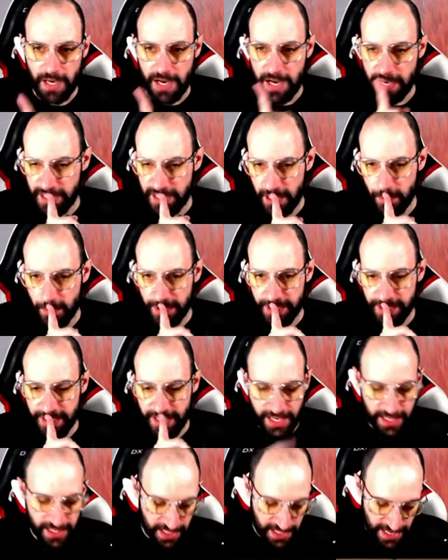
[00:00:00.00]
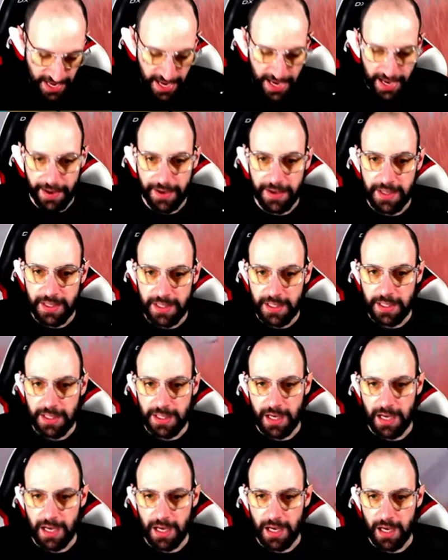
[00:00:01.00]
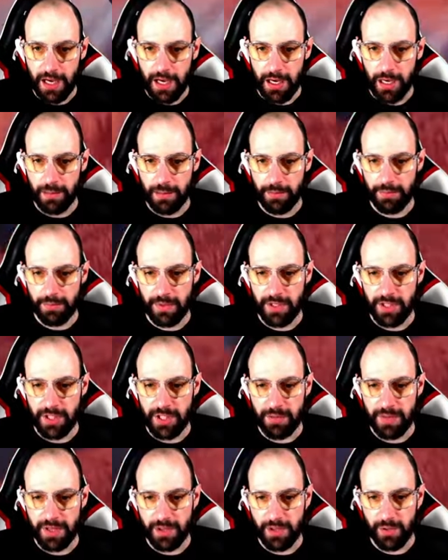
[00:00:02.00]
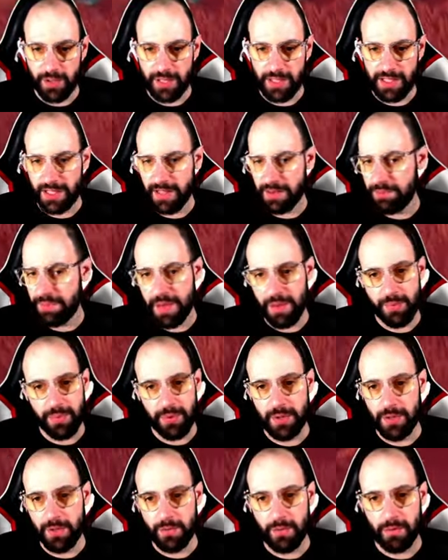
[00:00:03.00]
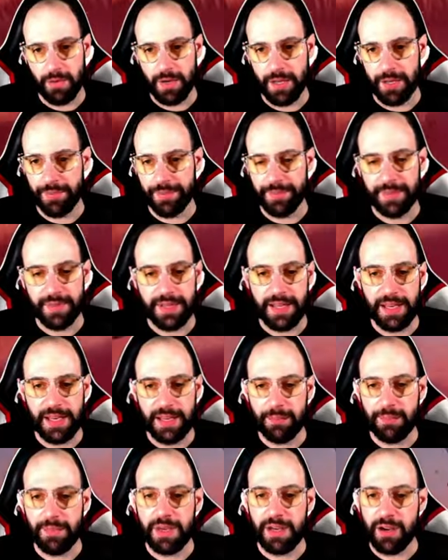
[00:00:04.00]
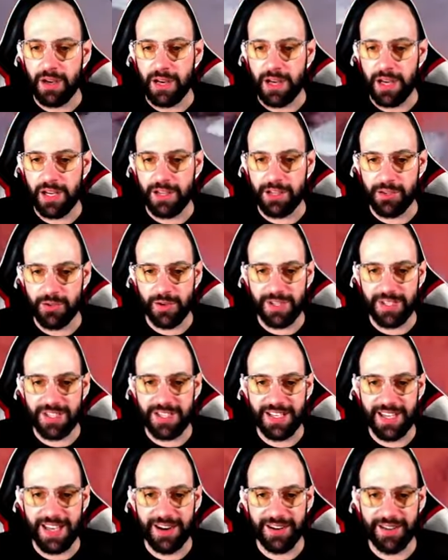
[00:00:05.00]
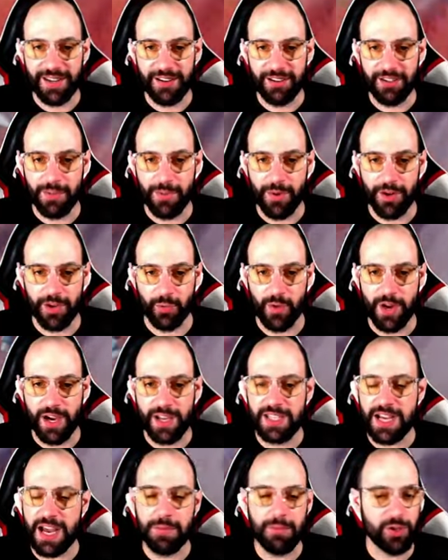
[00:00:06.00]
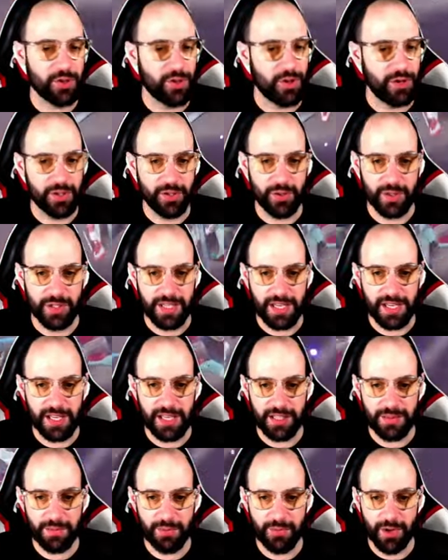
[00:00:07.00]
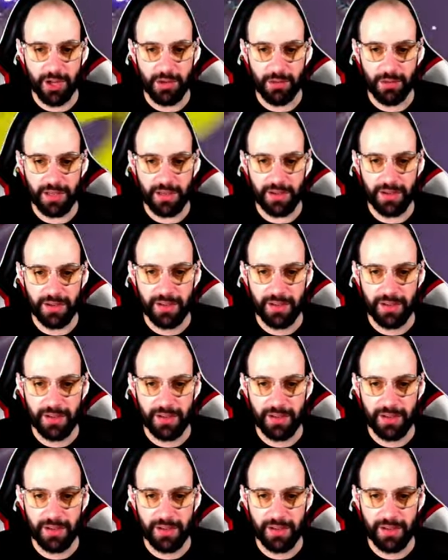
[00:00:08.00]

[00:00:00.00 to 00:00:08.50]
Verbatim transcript: as I was saying, yeah, Um, something cool is that people, when they, I mean, as you can see there, there is a pocket watch. I'm not going to take it, probably.